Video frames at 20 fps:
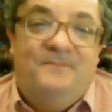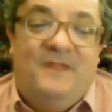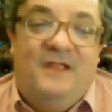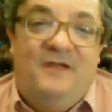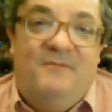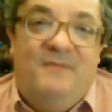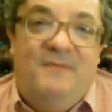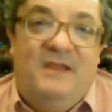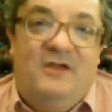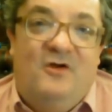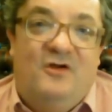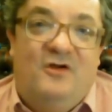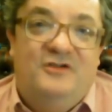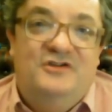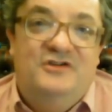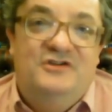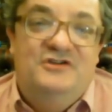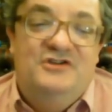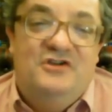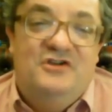May God
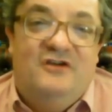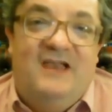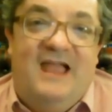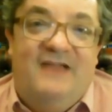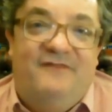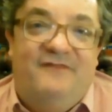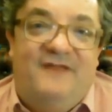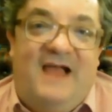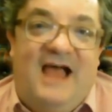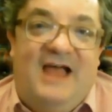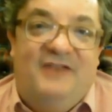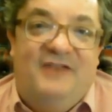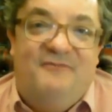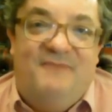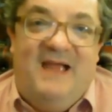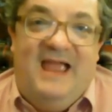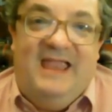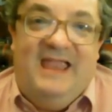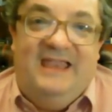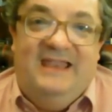use your life and
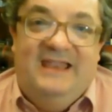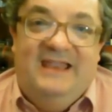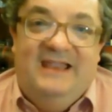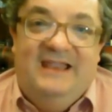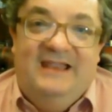mine